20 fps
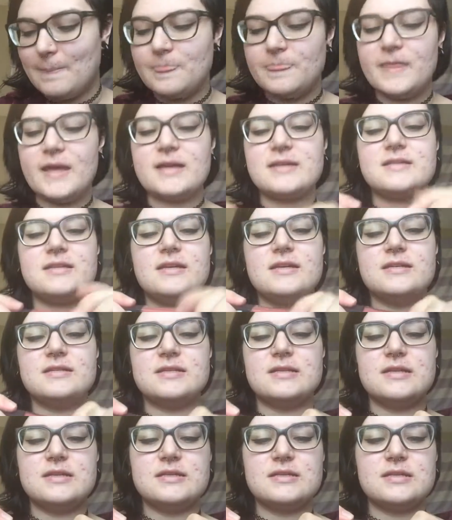Next is
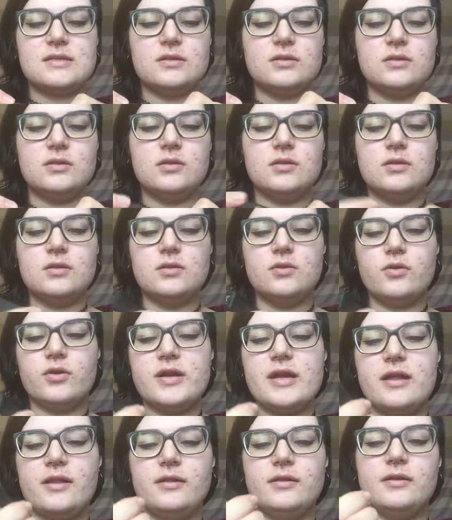this
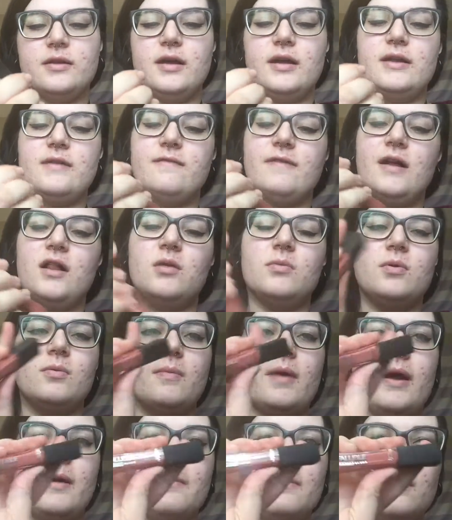L'Oreal Infallible
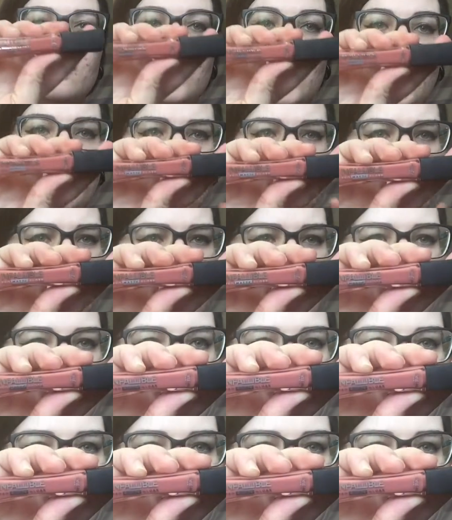Matte Pro Matte